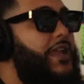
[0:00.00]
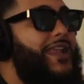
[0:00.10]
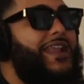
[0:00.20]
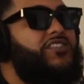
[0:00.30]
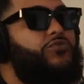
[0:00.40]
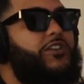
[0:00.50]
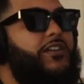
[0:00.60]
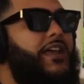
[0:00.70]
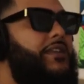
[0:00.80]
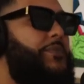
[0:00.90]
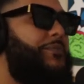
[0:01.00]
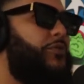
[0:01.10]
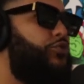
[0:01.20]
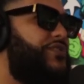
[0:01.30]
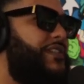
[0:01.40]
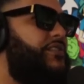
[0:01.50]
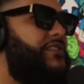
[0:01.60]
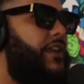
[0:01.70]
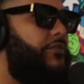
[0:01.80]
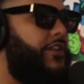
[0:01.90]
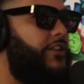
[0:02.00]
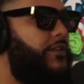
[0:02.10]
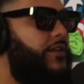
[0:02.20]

And that's where a lot of people lose their integrity,